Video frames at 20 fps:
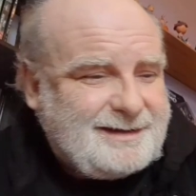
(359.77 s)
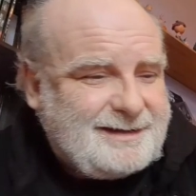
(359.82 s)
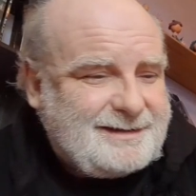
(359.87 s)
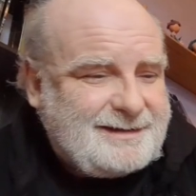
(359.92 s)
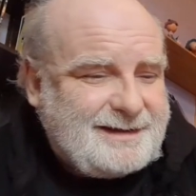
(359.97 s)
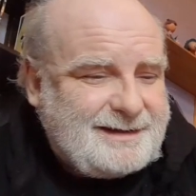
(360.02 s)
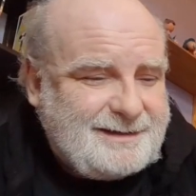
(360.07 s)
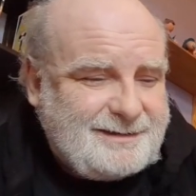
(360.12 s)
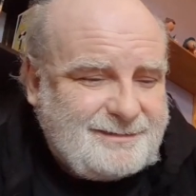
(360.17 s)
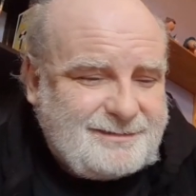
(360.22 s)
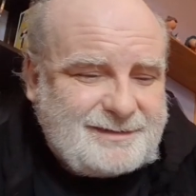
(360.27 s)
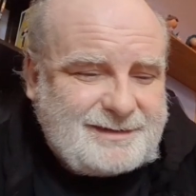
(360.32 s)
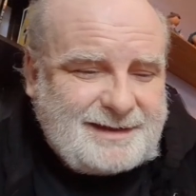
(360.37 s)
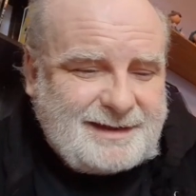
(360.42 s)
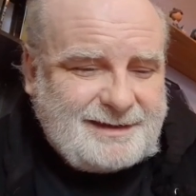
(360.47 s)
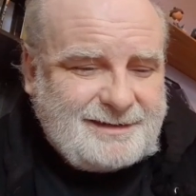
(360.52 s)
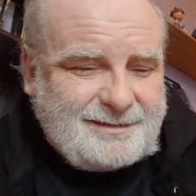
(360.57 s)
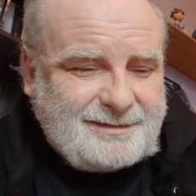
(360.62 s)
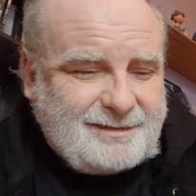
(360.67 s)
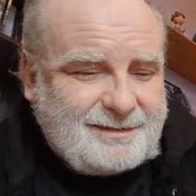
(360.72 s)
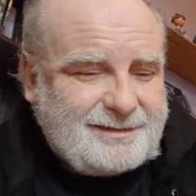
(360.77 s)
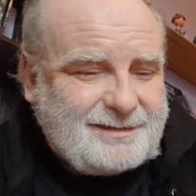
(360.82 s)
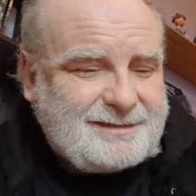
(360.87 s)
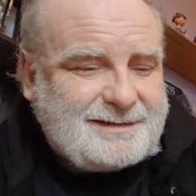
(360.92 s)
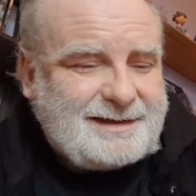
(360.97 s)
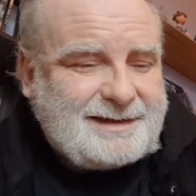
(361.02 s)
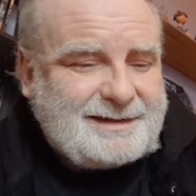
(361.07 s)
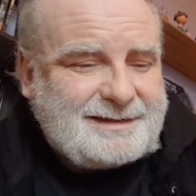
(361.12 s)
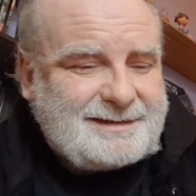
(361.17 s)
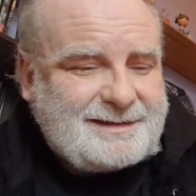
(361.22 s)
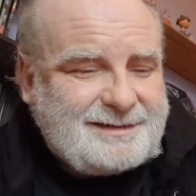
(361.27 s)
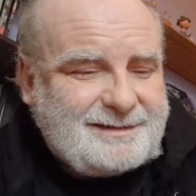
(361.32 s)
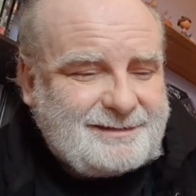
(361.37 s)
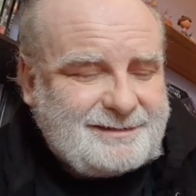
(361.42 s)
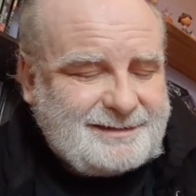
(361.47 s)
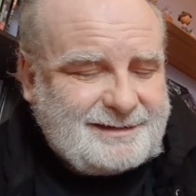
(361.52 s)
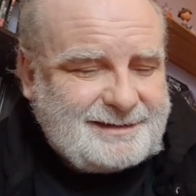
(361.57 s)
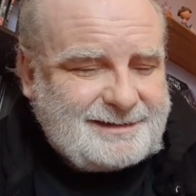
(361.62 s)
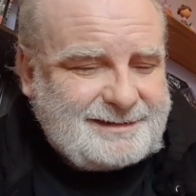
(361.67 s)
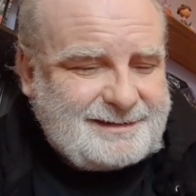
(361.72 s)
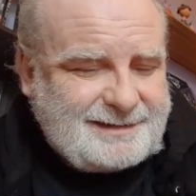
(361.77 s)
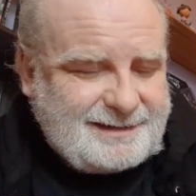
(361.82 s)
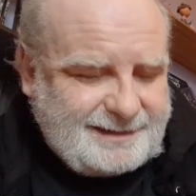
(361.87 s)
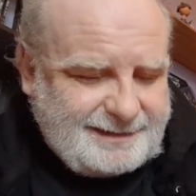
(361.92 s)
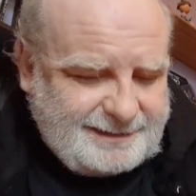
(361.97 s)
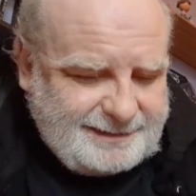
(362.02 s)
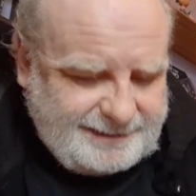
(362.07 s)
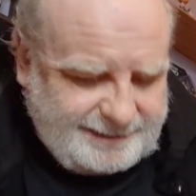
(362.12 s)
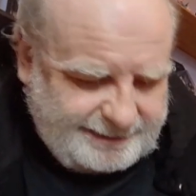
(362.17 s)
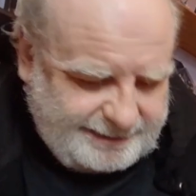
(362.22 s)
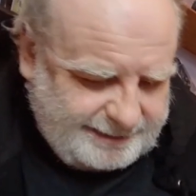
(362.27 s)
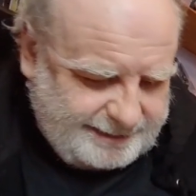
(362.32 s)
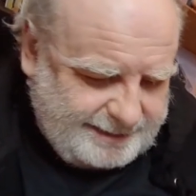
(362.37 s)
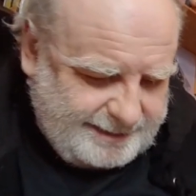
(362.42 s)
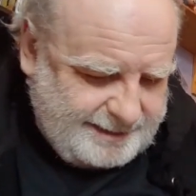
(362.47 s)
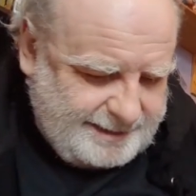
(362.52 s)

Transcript: And then you say you've got the disc on this side.